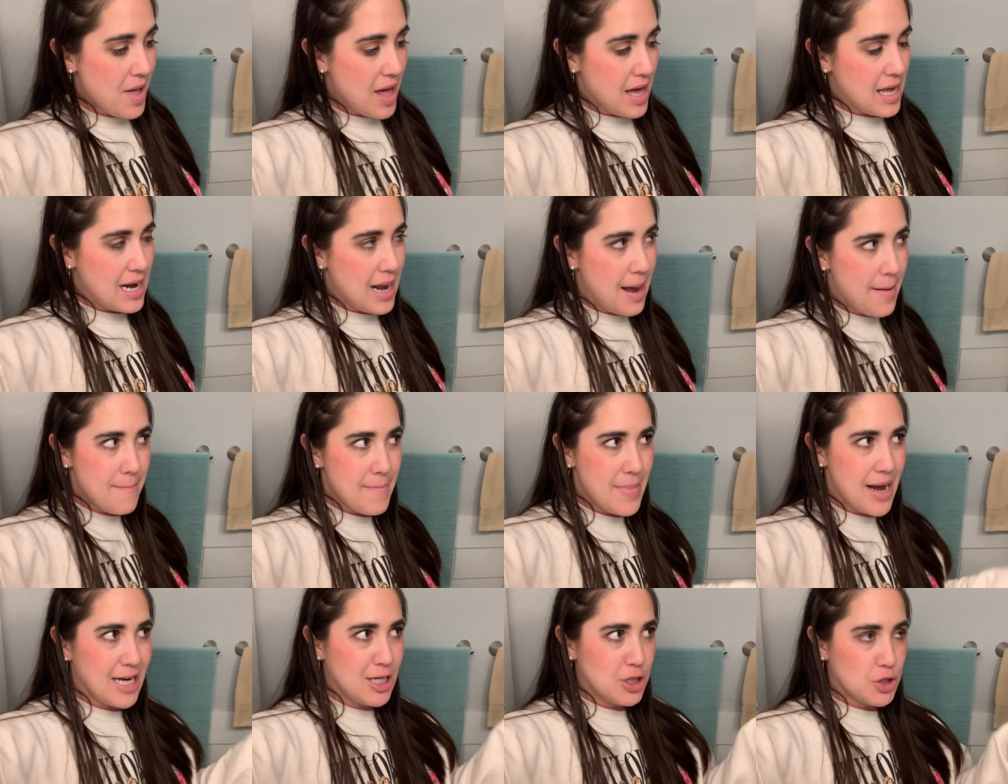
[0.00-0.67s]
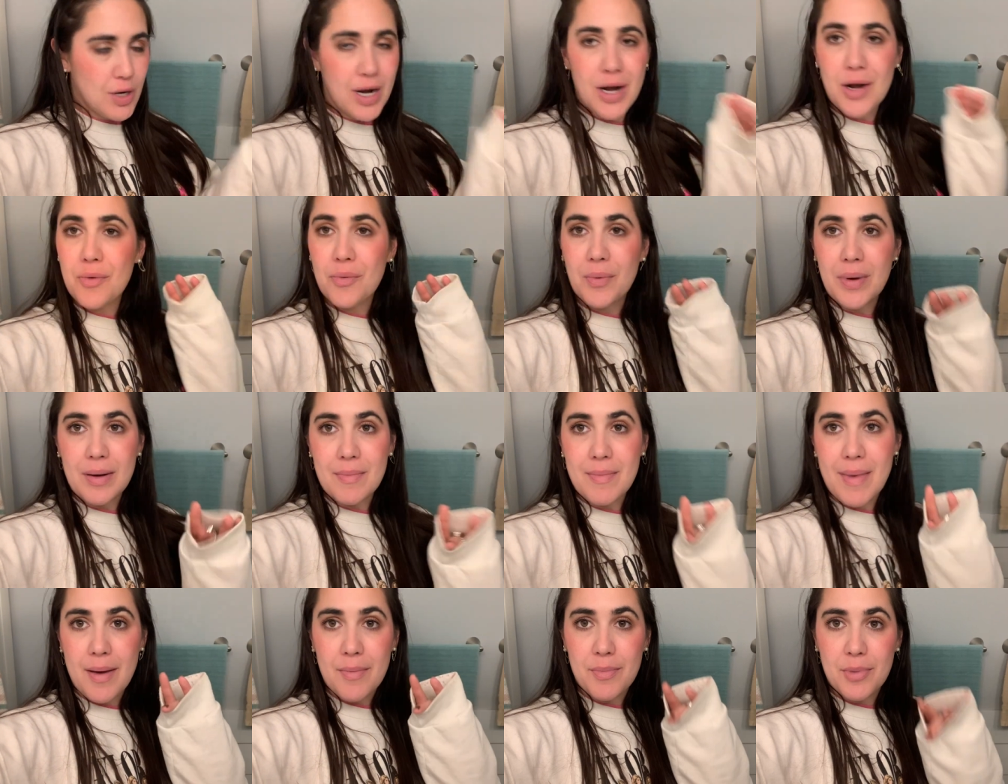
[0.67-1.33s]
And I might try to
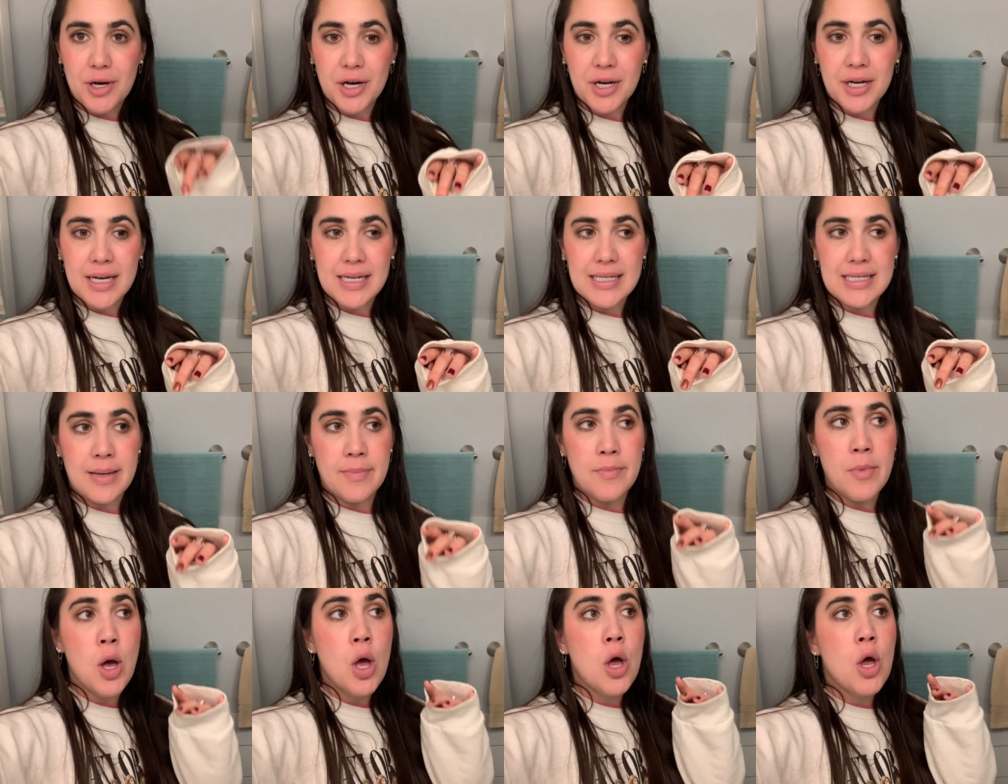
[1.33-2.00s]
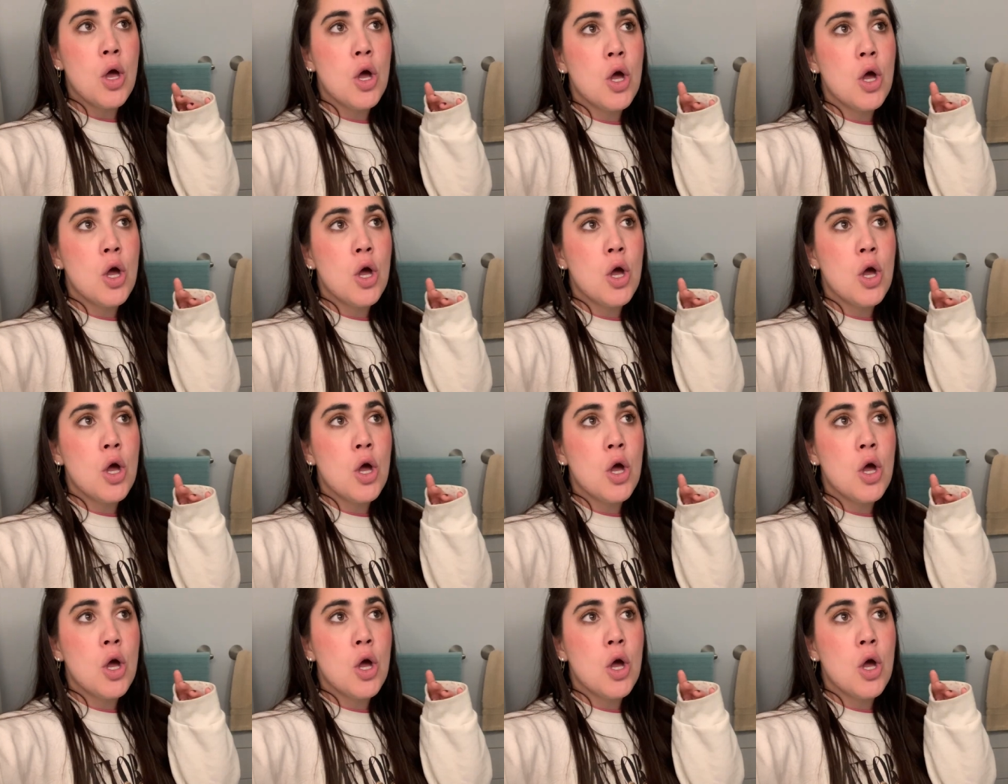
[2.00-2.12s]
read my book because I'm